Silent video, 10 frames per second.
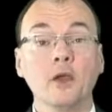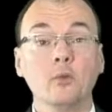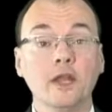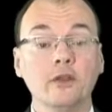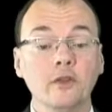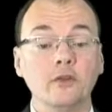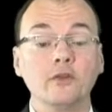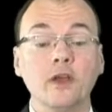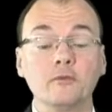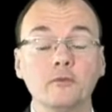Well, actually, there's
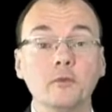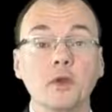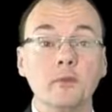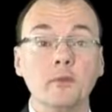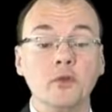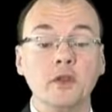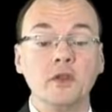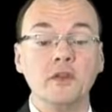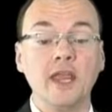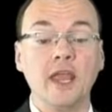kind of a bit more than
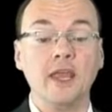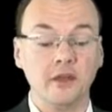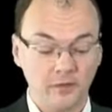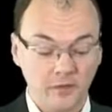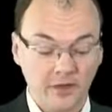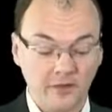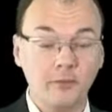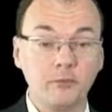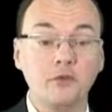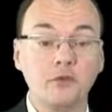a decade of
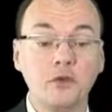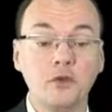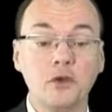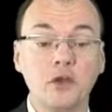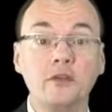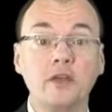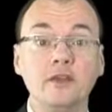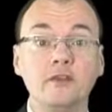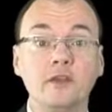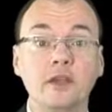attempts to
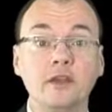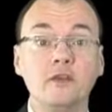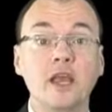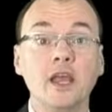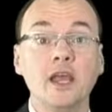test these,